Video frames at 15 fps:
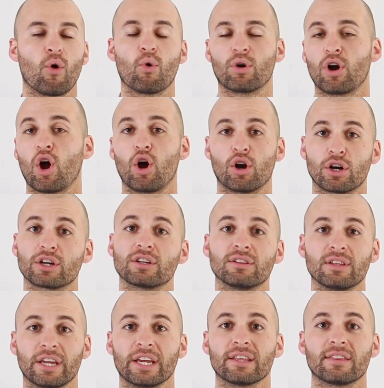or arc
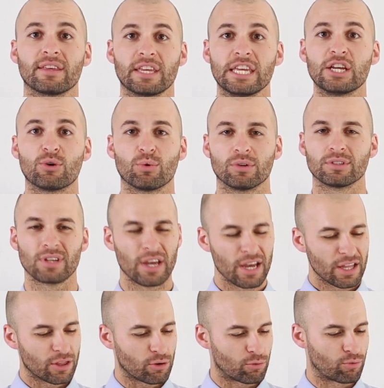length equals
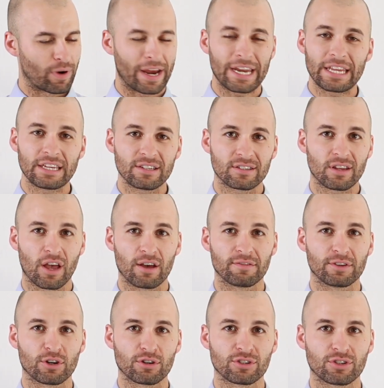the radius of
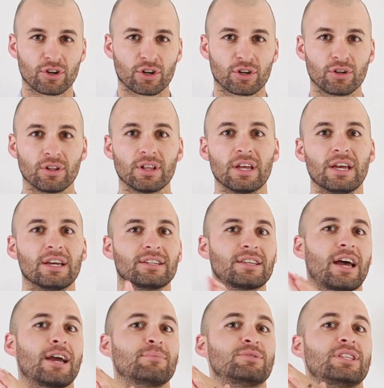your circle
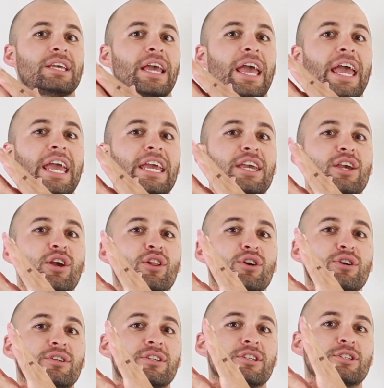times the
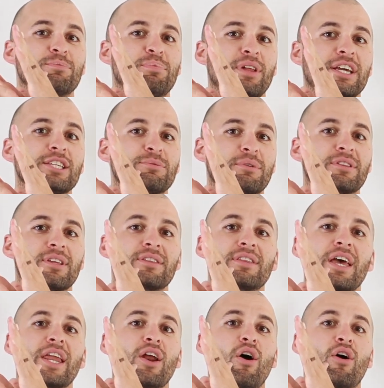angular displacement
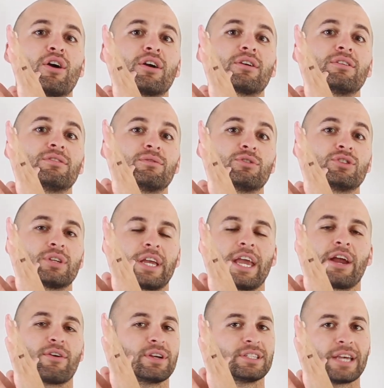that arc
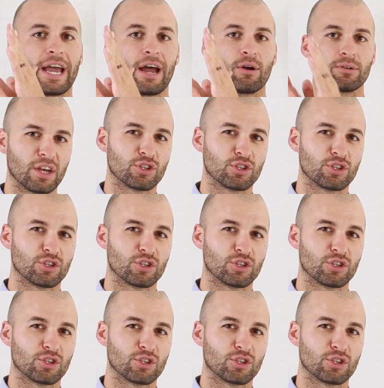carries out.